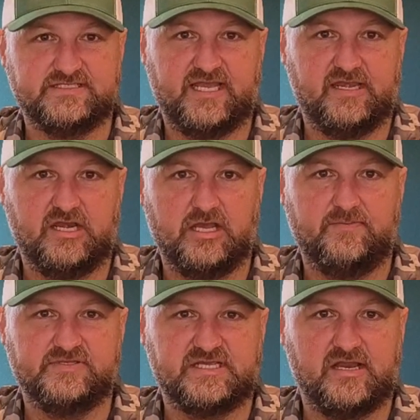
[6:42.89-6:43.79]
setting it
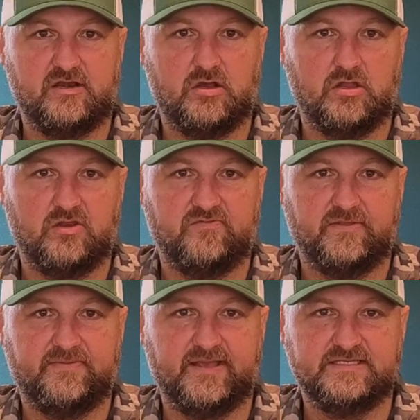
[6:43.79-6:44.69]
up, it's kind of all over
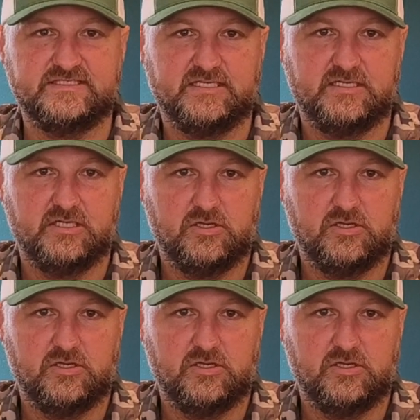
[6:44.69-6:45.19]
the place